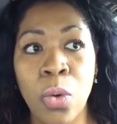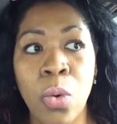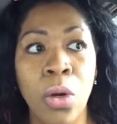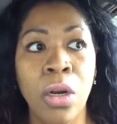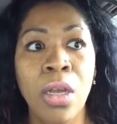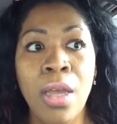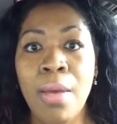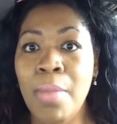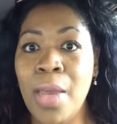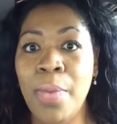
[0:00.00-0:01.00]
or
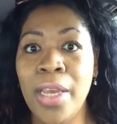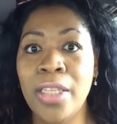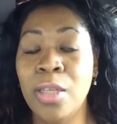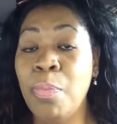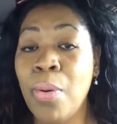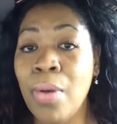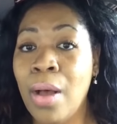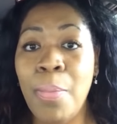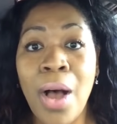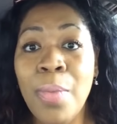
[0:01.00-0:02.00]
maybe it's in
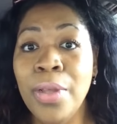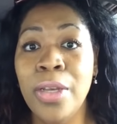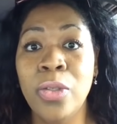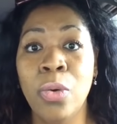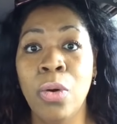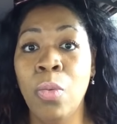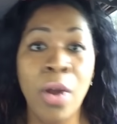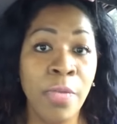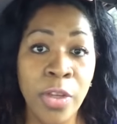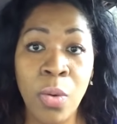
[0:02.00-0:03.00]
Publix, or
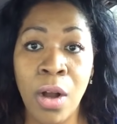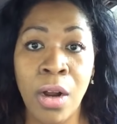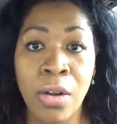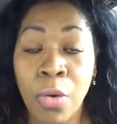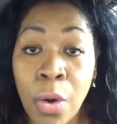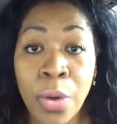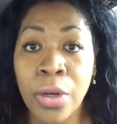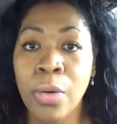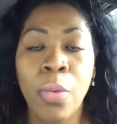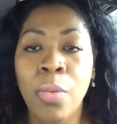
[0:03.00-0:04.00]
wherever you are,
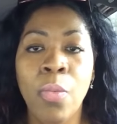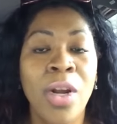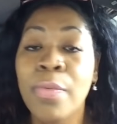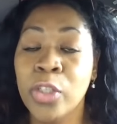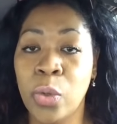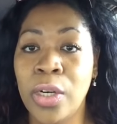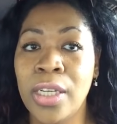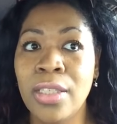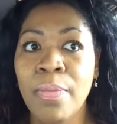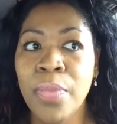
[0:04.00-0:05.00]
Kroger, whatever store it
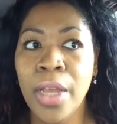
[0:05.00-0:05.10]
is,